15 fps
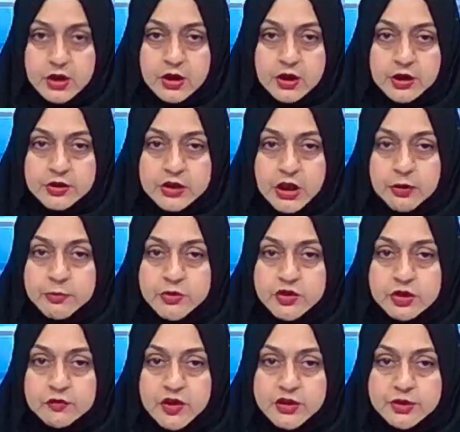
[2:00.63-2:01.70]
The Army
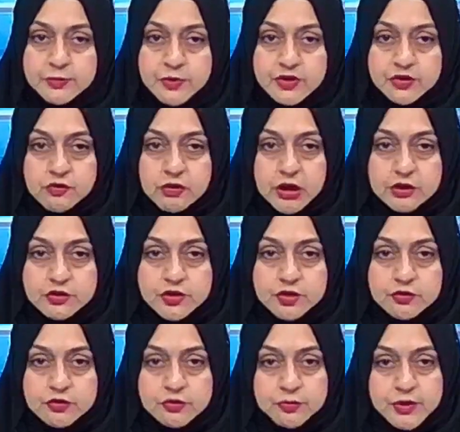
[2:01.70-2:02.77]
Chief expressed gratitude
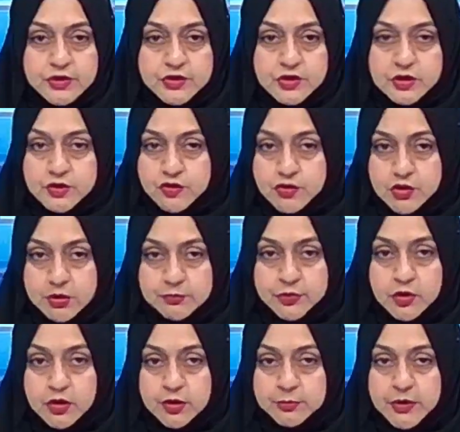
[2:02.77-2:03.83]
to President Trump
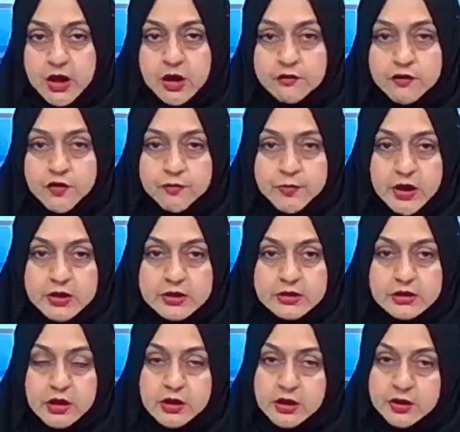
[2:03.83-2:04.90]
on behalf of
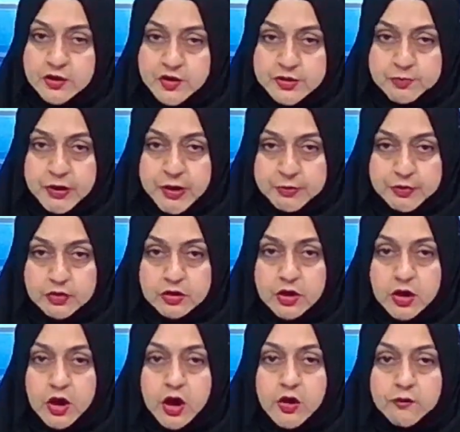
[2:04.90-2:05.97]
Pakistan and its people
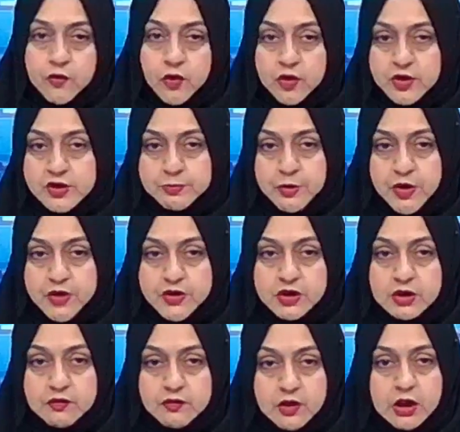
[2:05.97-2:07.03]
for his
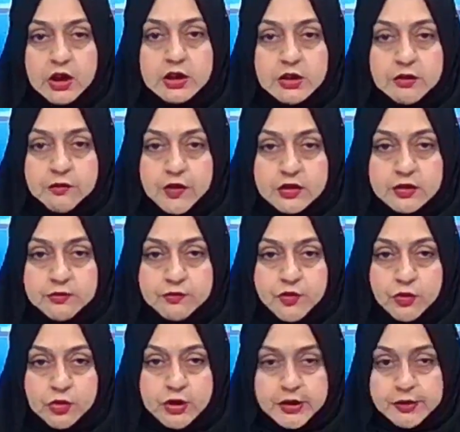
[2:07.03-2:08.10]
positive and effective
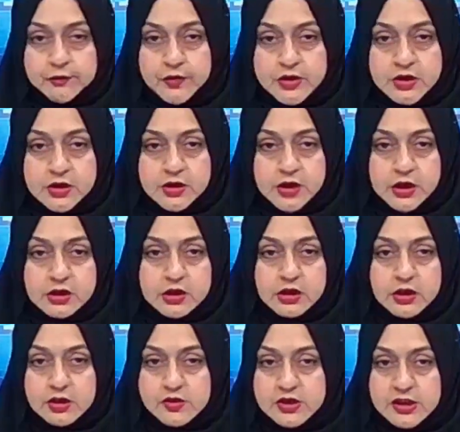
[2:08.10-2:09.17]
role in facilitating a
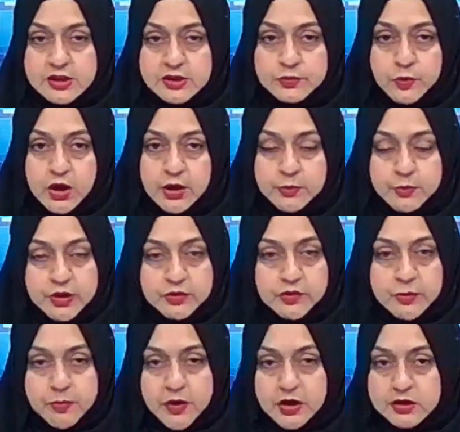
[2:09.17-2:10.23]
ceasefire between
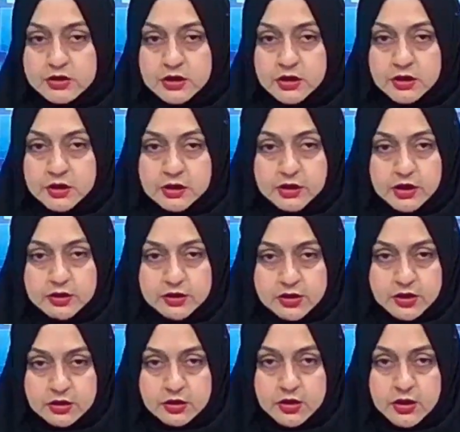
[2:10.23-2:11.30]
Pakistan and
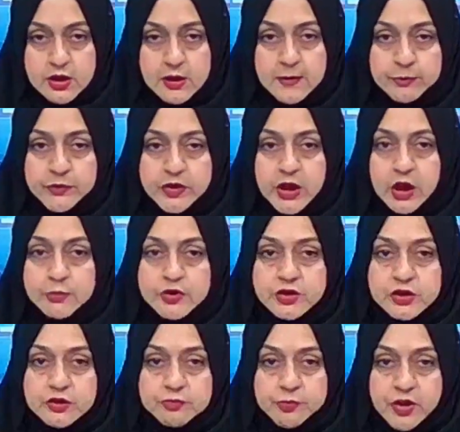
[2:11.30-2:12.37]
India. The Army
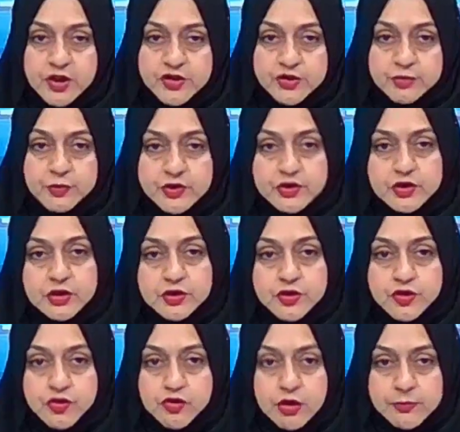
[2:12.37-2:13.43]
Chief praised President
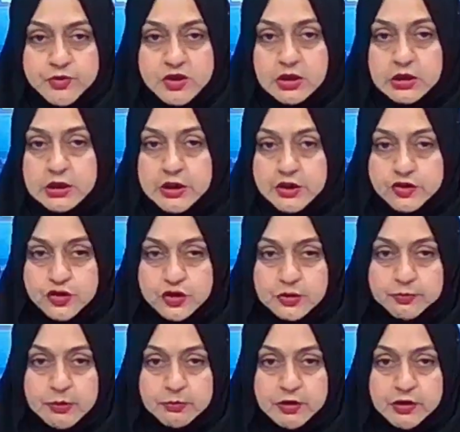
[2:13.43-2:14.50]
Trump's leadership
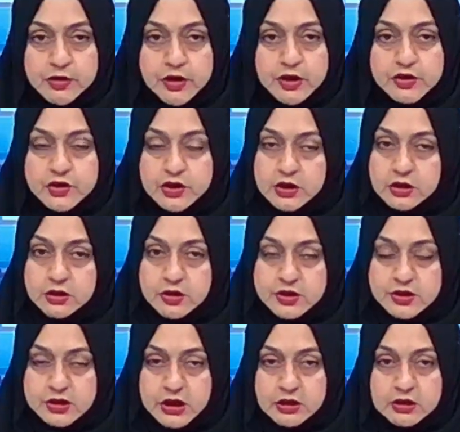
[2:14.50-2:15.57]
abilities in
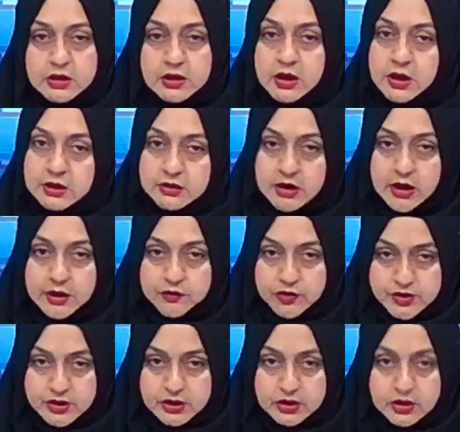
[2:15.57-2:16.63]
understanding and
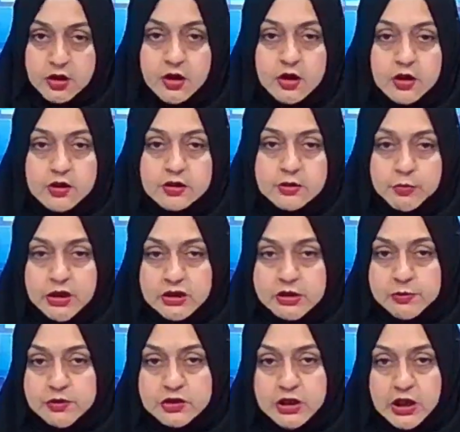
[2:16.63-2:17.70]
addressing the
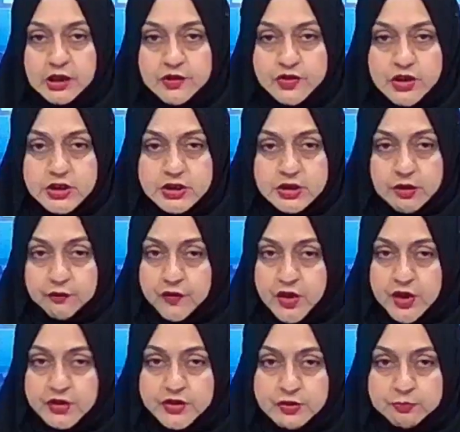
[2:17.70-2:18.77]
multiple challenges
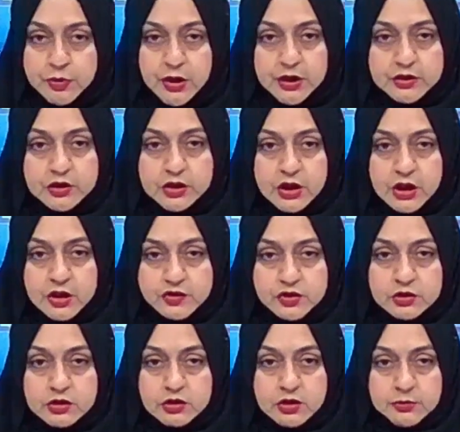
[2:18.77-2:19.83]
faced by the
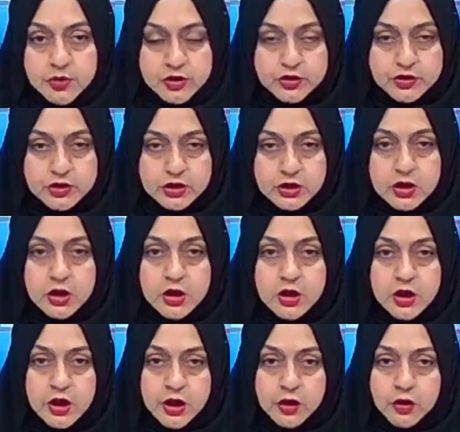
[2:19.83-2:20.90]
international community.
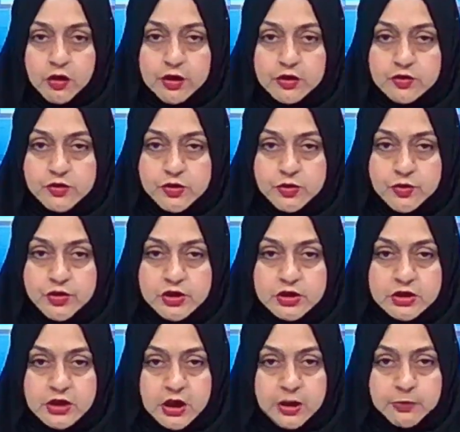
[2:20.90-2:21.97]
According to sources,
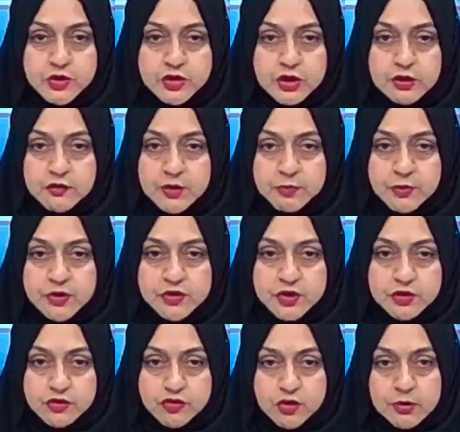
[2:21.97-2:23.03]
the Army Chief and
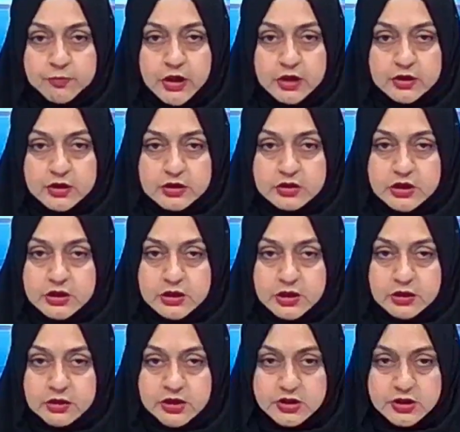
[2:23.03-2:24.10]
President Trump had a
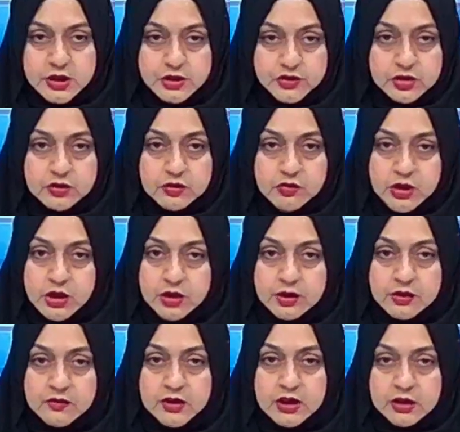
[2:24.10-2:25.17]
detailed discussion regarding
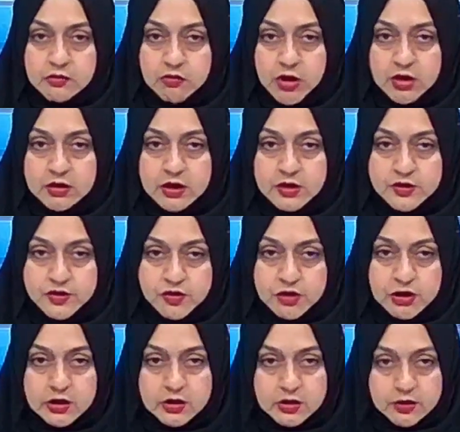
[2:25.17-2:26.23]
the Iran-Israel
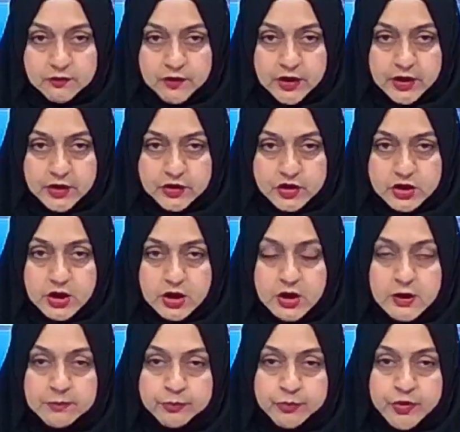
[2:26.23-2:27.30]
conflict.
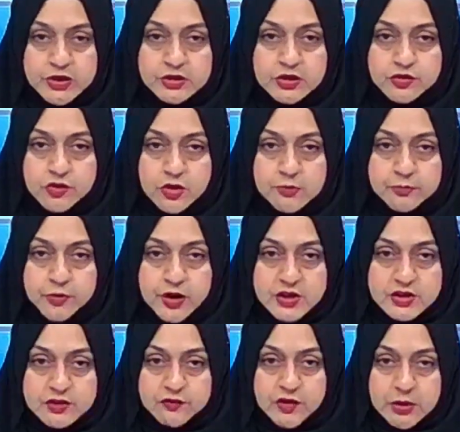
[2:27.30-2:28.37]
President Trump praised
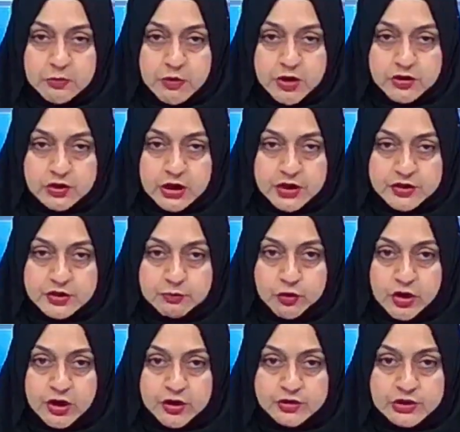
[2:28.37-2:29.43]
Field Marshal Asim
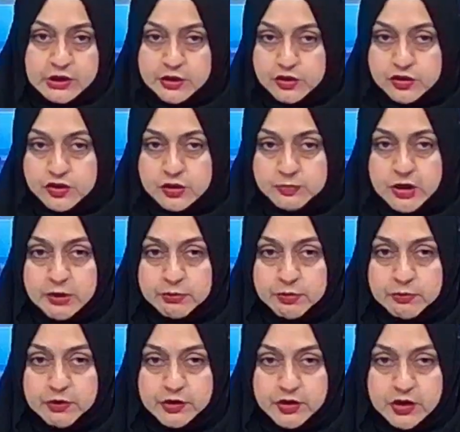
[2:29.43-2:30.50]
Munir's leadership
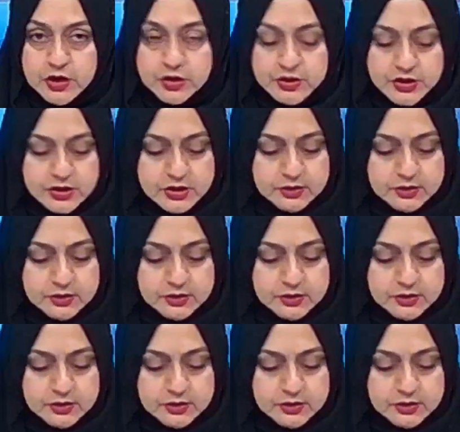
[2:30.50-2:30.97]
capabilities.